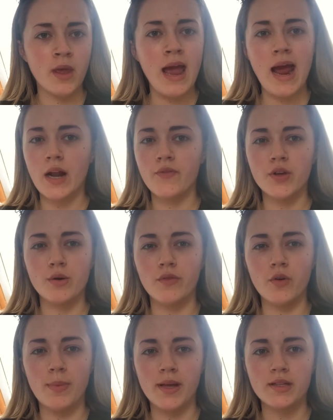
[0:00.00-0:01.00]
and a few other
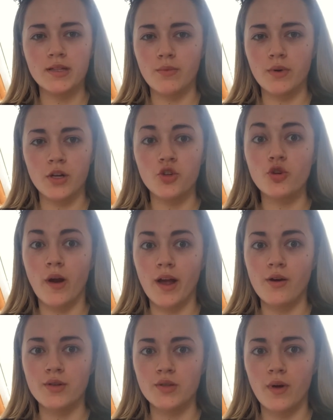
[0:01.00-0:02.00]
bits that we're going to try
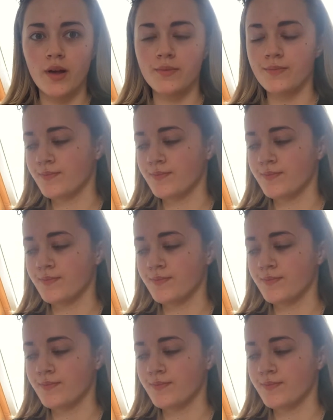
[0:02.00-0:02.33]
out as well.